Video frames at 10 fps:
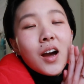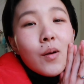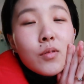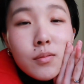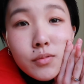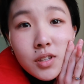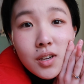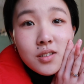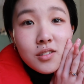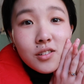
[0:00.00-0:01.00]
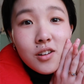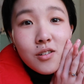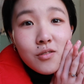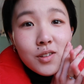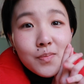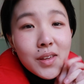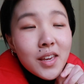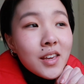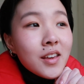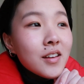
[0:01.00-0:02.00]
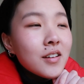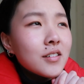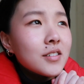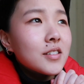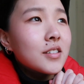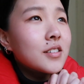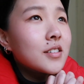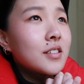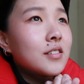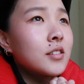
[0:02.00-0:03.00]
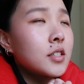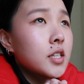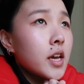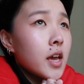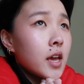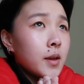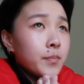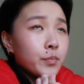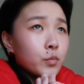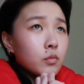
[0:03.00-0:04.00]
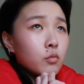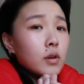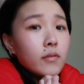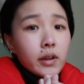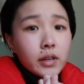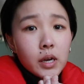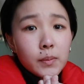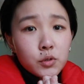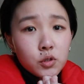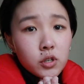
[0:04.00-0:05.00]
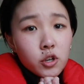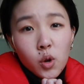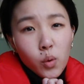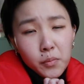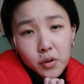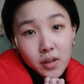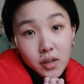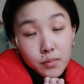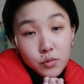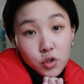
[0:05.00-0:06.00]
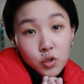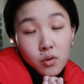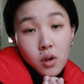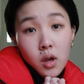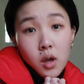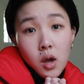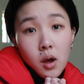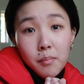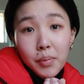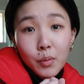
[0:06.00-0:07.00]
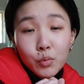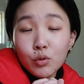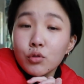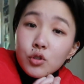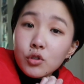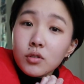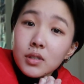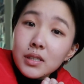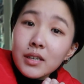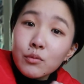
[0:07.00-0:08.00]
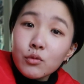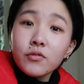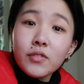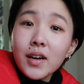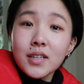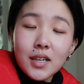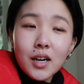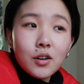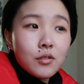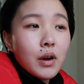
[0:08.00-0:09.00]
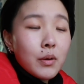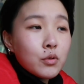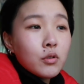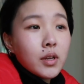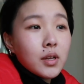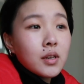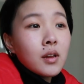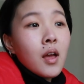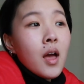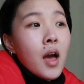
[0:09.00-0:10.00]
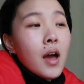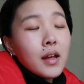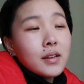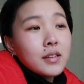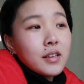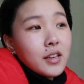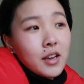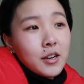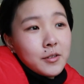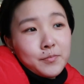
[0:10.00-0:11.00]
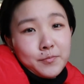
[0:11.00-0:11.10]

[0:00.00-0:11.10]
I'm gonna bring you guys along with me on the day whenever I get up to. I don't know what I'm gonna get up to, but we'll soon see and we'll find out and we'll can and yeah.